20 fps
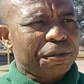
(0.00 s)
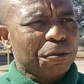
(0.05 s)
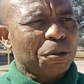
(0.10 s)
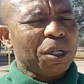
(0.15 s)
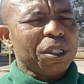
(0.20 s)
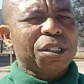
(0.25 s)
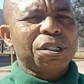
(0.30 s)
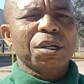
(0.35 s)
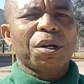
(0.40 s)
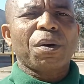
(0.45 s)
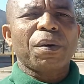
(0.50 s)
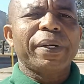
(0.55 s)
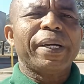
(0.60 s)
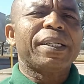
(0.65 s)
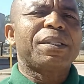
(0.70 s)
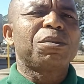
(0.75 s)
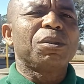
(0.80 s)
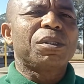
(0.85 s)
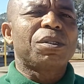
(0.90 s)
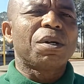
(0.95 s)
Once you
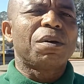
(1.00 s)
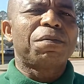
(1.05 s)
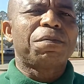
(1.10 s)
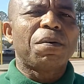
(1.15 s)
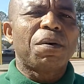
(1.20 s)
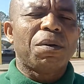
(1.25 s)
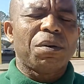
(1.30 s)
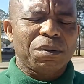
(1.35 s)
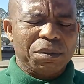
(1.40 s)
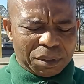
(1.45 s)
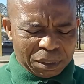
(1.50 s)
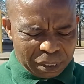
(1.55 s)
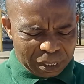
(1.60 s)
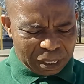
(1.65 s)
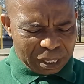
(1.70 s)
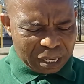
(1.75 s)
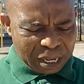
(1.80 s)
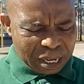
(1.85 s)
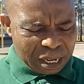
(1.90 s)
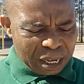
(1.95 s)
connect with your phone,
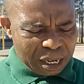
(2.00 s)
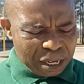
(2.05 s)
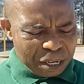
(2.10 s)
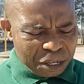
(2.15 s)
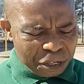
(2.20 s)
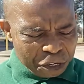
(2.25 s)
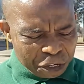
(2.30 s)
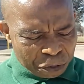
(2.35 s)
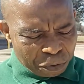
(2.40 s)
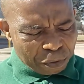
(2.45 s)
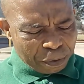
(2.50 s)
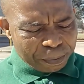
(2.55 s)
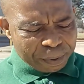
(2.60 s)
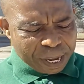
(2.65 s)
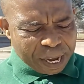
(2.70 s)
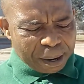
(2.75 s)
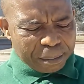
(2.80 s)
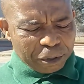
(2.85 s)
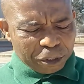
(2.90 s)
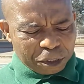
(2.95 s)
you will
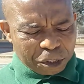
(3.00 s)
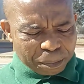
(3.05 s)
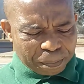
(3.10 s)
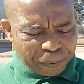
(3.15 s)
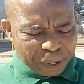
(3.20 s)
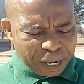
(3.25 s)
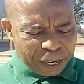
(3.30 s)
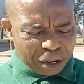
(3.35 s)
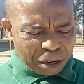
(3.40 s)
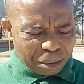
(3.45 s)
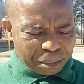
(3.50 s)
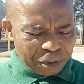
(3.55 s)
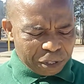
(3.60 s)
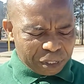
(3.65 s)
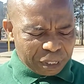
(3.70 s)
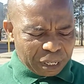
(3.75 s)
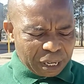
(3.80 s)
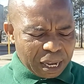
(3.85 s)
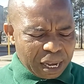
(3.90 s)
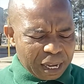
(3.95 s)
be able to play your
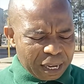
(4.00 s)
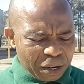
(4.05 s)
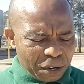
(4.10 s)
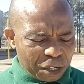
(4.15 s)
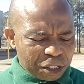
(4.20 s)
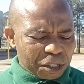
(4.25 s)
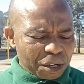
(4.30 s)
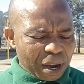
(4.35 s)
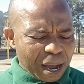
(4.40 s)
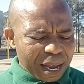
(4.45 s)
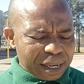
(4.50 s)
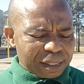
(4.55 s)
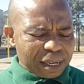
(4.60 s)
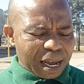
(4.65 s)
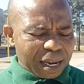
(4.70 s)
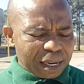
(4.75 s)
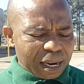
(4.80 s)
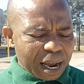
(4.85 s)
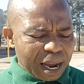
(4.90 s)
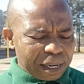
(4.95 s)
music. It also has
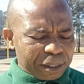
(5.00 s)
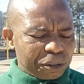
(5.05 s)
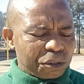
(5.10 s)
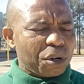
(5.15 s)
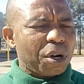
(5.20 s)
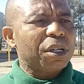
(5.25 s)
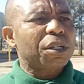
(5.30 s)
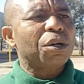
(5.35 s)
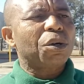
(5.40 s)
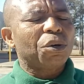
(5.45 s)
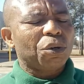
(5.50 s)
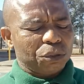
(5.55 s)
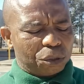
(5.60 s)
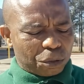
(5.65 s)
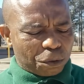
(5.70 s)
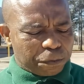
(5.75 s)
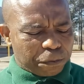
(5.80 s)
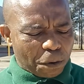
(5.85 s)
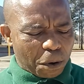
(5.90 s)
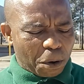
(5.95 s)
an Android
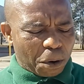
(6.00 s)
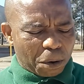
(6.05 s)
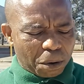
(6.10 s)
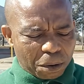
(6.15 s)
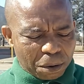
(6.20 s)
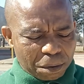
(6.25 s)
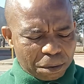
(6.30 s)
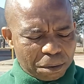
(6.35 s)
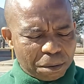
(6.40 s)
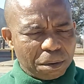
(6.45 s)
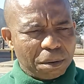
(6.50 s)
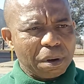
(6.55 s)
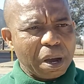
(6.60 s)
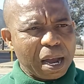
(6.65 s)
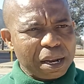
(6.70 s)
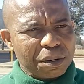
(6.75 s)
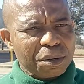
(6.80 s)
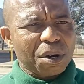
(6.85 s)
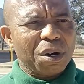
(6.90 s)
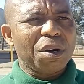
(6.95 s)
Auto 4.
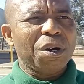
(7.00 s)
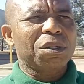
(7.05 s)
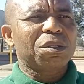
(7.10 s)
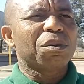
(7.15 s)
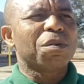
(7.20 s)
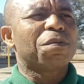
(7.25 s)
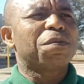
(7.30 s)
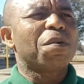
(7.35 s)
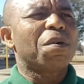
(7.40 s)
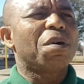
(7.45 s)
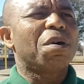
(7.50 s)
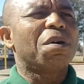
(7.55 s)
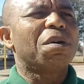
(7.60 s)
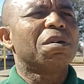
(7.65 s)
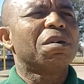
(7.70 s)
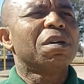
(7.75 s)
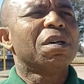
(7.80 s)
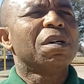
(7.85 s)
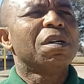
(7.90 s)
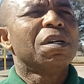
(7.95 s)
Android Auto 4
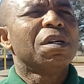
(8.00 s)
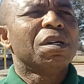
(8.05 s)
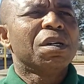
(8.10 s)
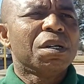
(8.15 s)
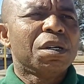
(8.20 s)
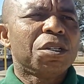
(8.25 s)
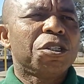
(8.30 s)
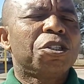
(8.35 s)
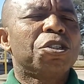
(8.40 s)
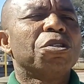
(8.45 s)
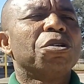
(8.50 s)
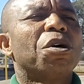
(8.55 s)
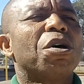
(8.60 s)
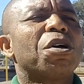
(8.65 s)
should